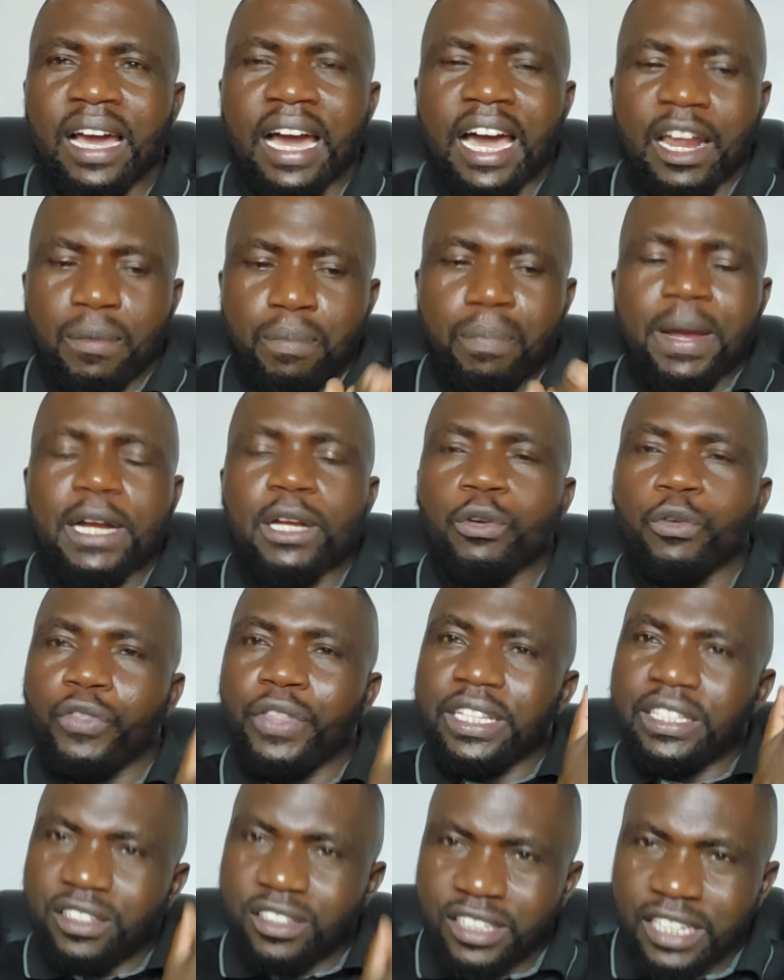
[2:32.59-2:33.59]
are part of
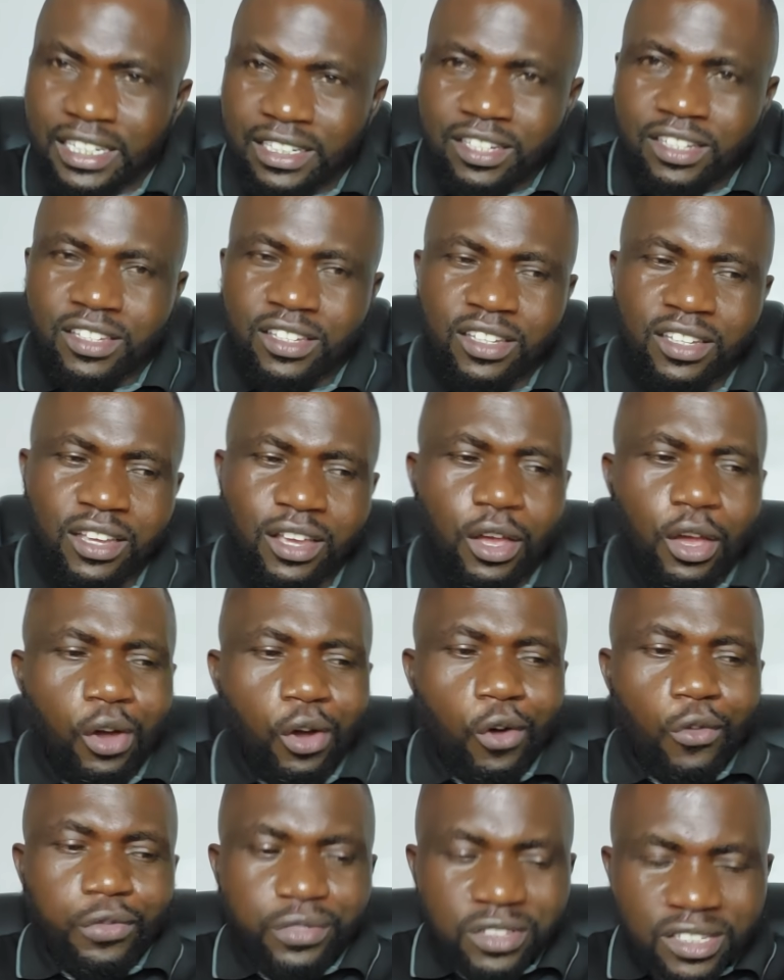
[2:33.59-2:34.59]
the strategy
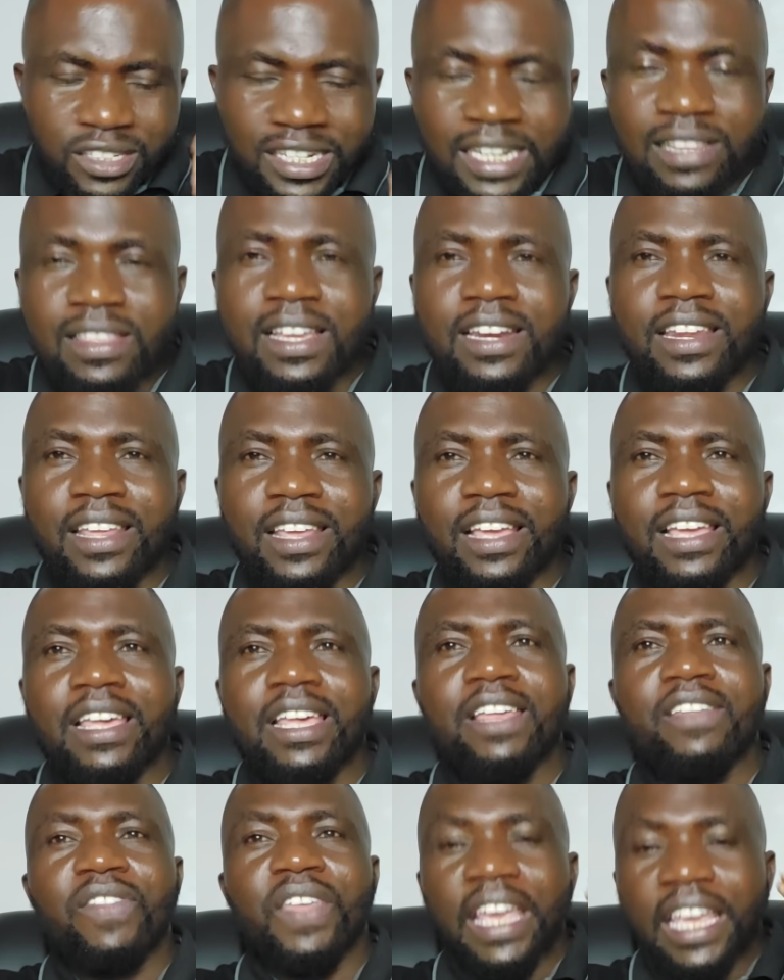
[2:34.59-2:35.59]
of strengthening
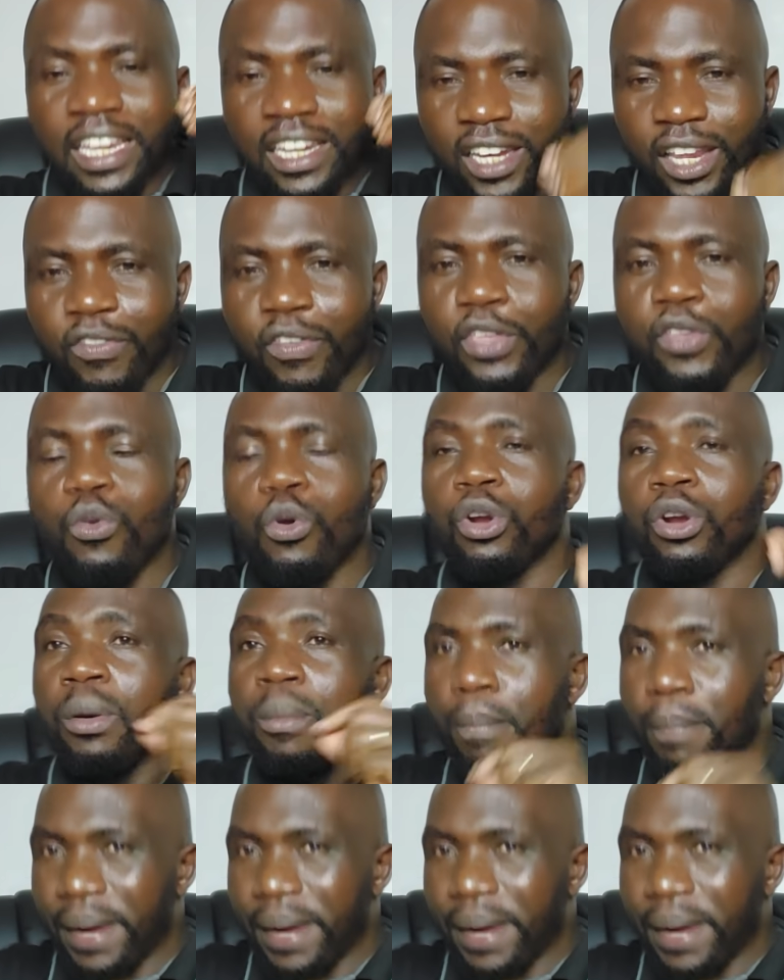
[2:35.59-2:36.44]
the individual